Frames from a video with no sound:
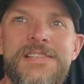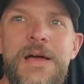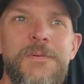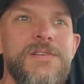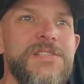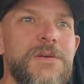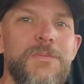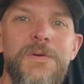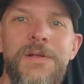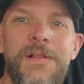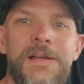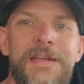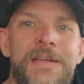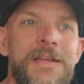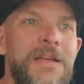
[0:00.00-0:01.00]
That was a
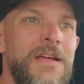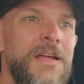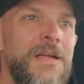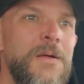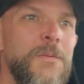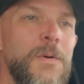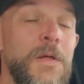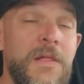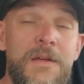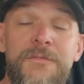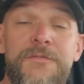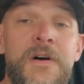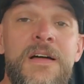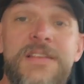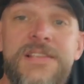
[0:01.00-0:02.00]
really
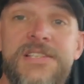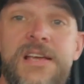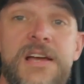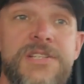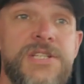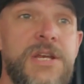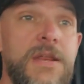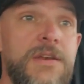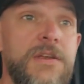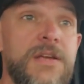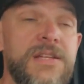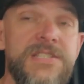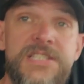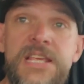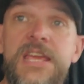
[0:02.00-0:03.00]
fun discussion, and you
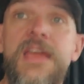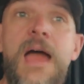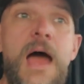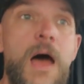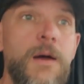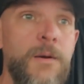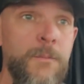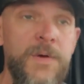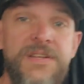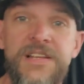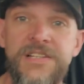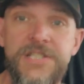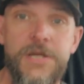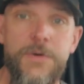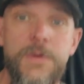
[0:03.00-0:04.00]
can see how, and we
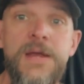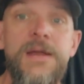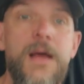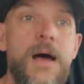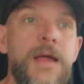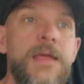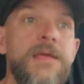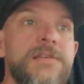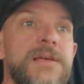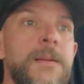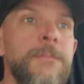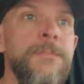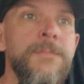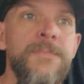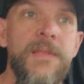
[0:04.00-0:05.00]
disagreed on it,
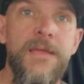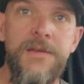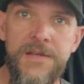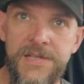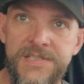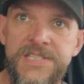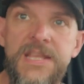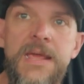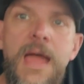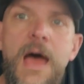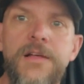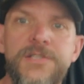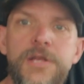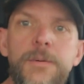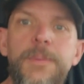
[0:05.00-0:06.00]
and you can see
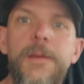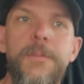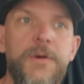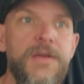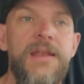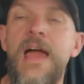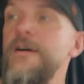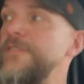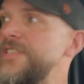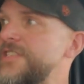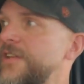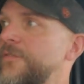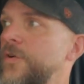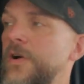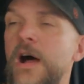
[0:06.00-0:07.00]
how two people can have a
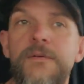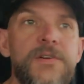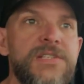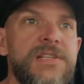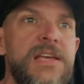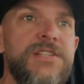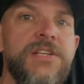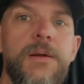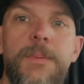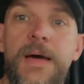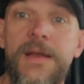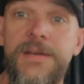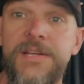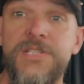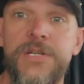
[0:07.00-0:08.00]
civil conversation about
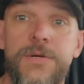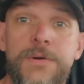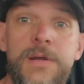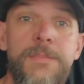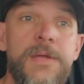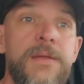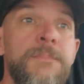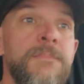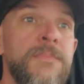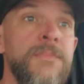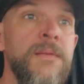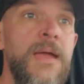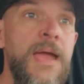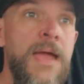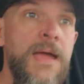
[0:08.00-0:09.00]
a disagreement
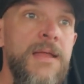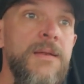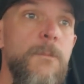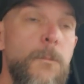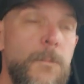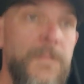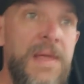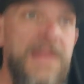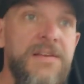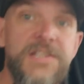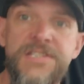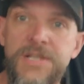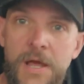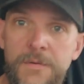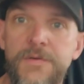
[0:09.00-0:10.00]
and
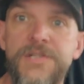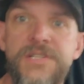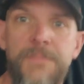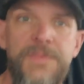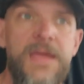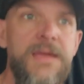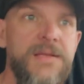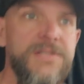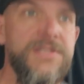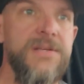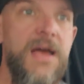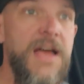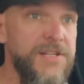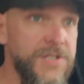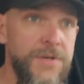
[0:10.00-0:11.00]
discover some things.
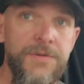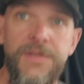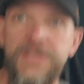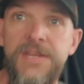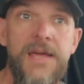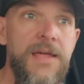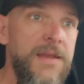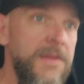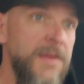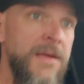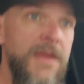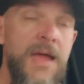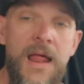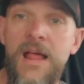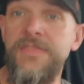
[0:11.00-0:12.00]
I certainly did.
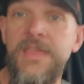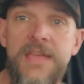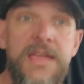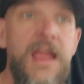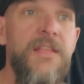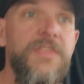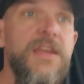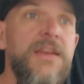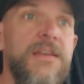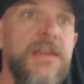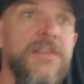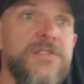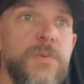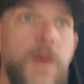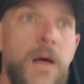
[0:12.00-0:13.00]
I think Anthony
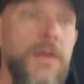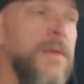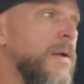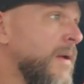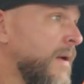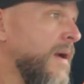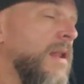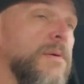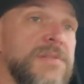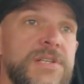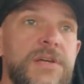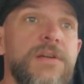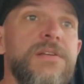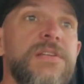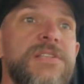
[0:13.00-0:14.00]
did as well, and it was
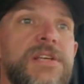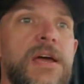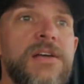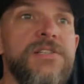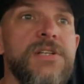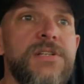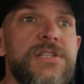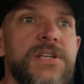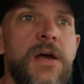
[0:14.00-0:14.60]
a good discussion.